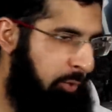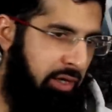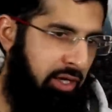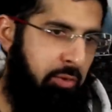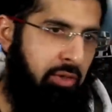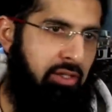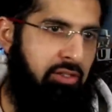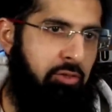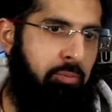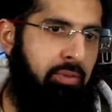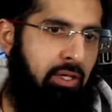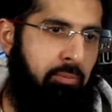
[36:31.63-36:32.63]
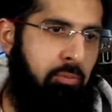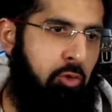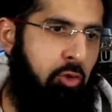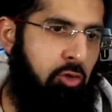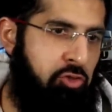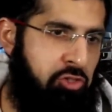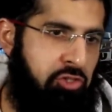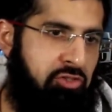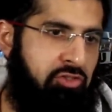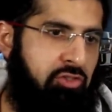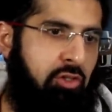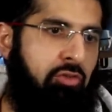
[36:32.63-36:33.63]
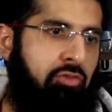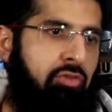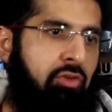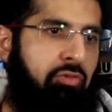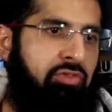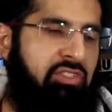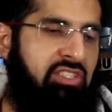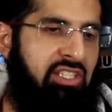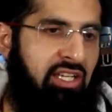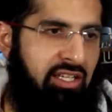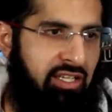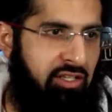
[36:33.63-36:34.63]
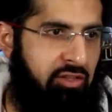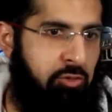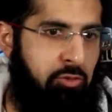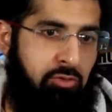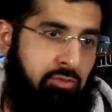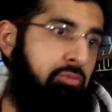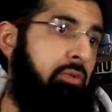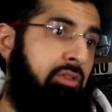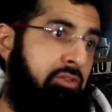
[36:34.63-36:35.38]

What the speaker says: aware and you become more conscious of CIA through